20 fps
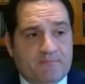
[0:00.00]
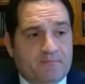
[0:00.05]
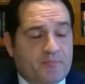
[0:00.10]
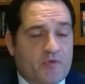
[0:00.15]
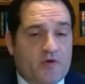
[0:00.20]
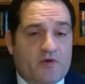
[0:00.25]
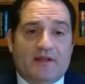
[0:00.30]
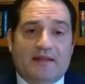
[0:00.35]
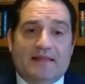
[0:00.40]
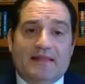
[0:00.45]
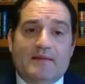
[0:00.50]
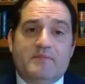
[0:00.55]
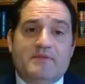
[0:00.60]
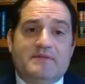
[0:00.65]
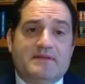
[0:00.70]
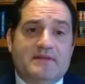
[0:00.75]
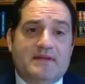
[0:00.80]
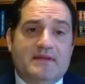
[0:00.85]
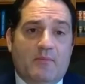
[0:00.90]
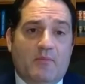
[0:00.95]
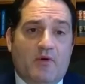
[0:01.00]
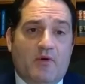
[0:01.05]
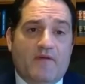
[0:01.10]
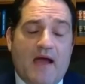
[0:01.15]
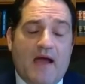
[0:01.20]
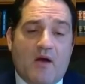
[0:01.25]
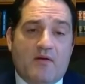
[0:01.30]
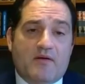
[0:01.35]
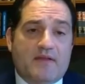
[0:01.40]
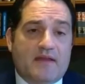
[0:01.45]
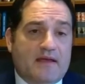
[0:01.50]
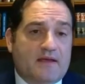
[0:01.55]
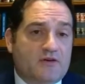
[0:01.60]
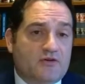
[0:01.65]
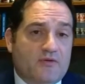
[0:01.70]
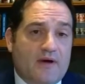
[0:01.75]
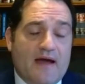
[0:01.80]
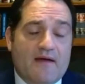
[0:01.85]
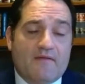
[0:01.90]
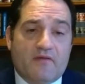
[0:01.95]
There's a limited number of hours they can
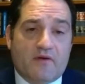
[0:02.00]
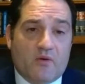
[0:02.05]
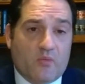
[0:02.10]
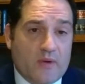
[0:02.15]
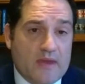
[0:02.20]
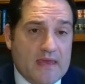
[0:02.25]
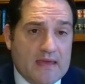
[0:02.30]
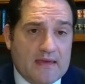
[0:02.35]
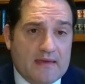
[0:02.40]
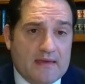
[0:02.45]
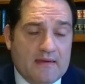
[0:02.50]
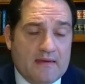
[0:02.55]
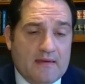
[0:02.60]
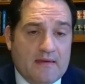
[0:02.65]
drive in a week